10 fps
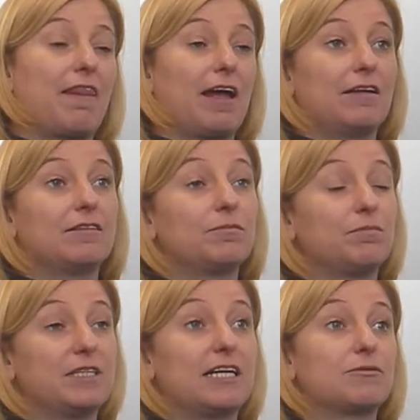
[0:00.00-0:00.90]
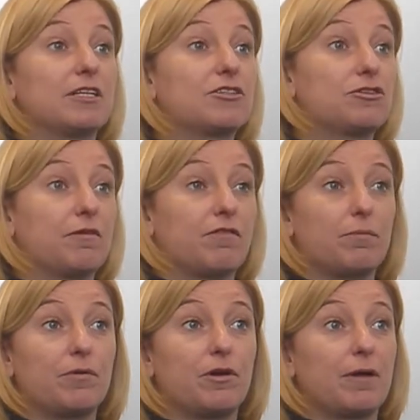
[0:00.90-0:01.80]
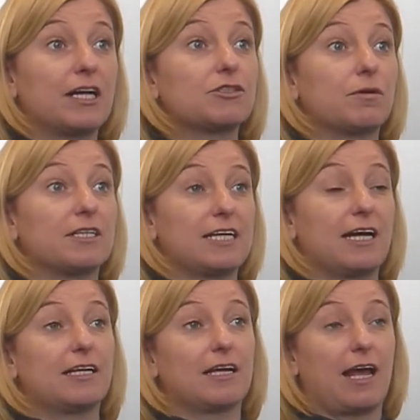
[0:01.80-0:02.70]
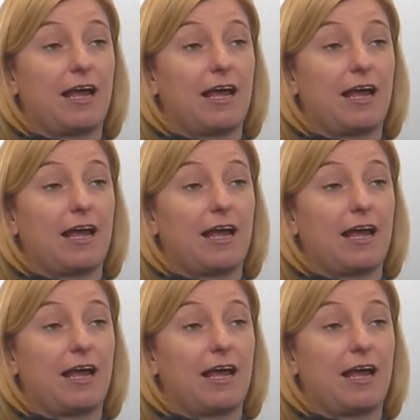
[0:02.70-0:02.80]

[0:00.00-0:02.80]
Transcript: And then my dad went to a football match one day,